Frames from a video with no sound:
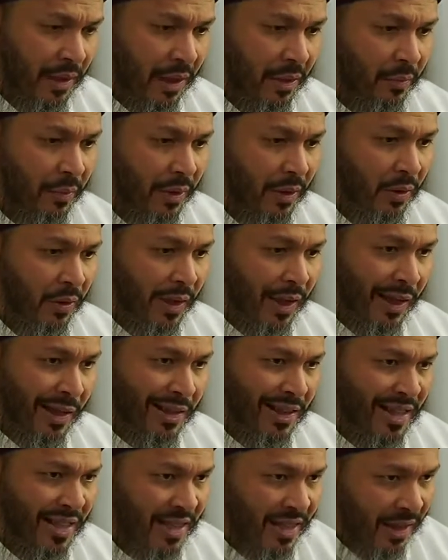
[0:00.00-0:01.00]
Then we're
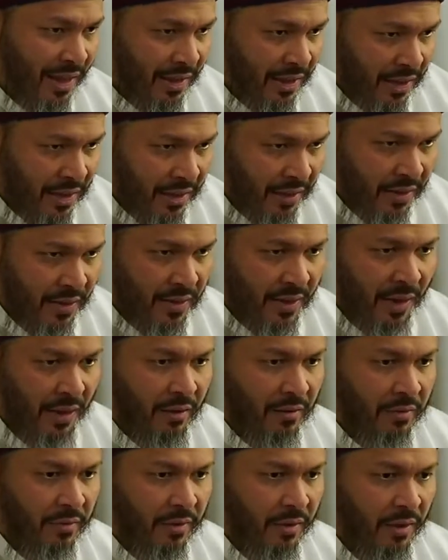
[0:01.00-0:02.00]
looking at the sickness
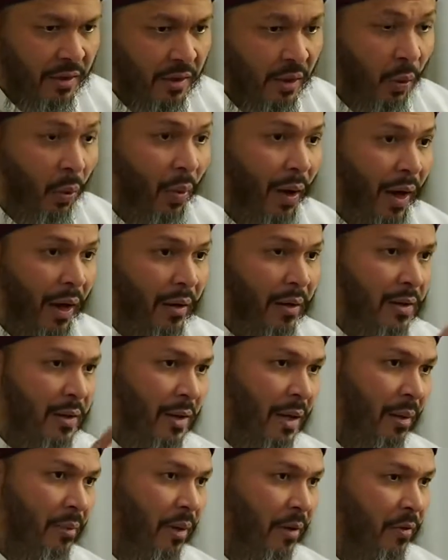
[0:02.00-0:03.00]
itself, where
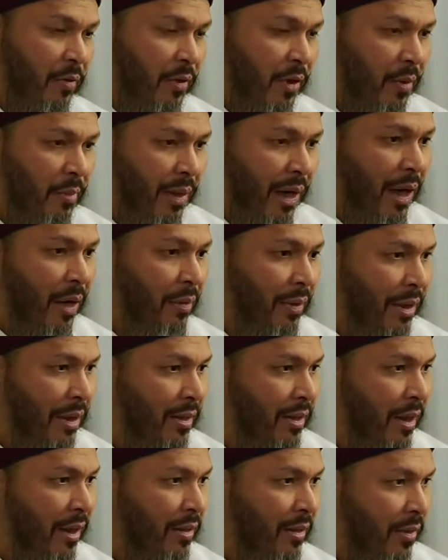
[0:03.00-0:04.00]
it's coming from, how
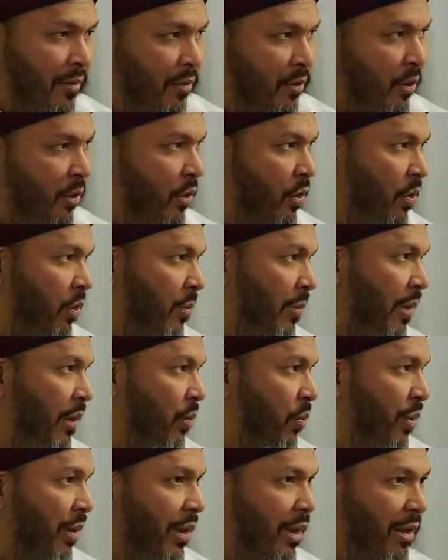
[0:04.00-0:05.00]
it attacks us. So
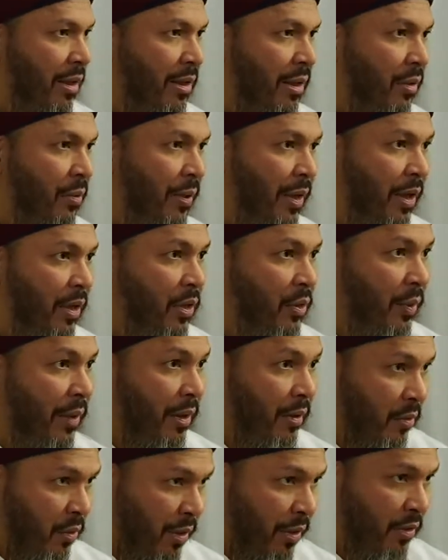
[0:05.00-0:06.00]
many work that we are
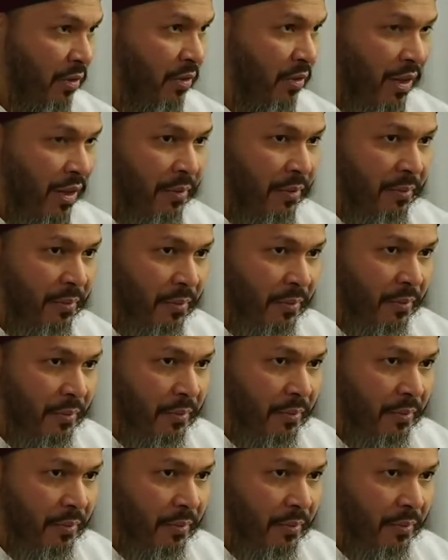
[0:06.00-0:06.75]
doing. You understand?